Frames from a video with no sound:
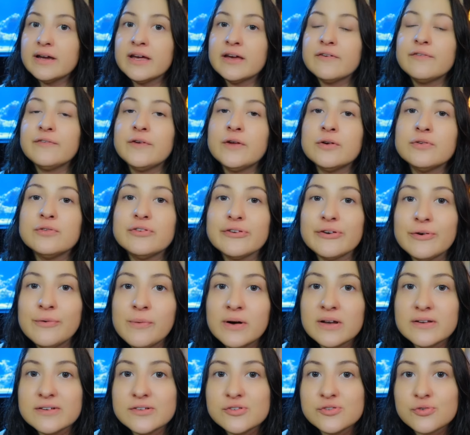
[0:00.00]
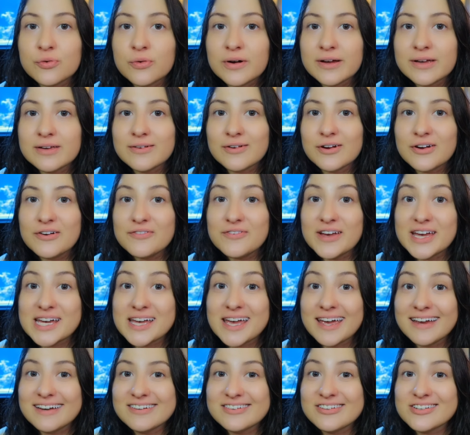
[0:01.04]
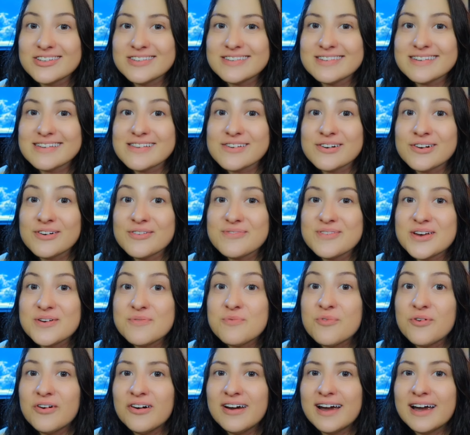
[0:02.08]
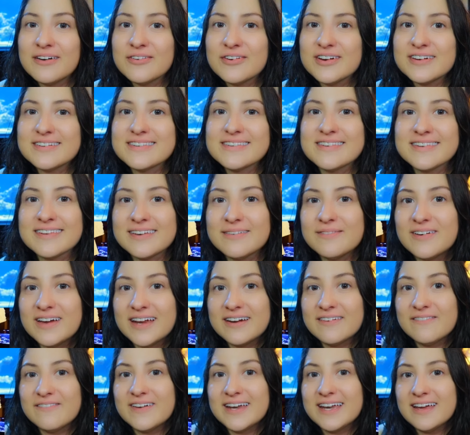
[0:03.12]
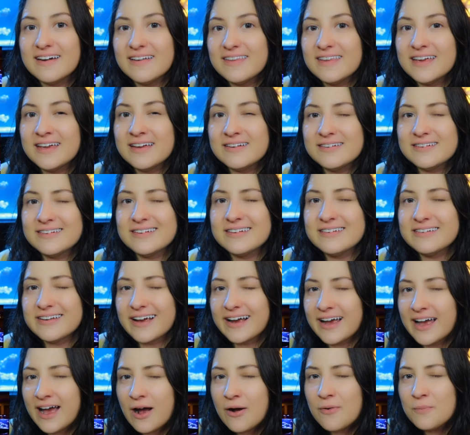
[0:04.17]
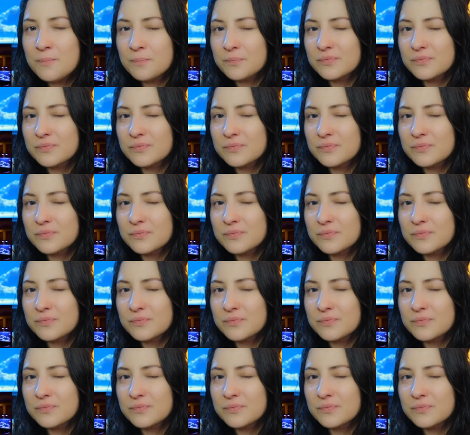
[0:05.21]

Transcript: if you do wanna enjoy your vacations a little bit more, I recently made a video that you should check out,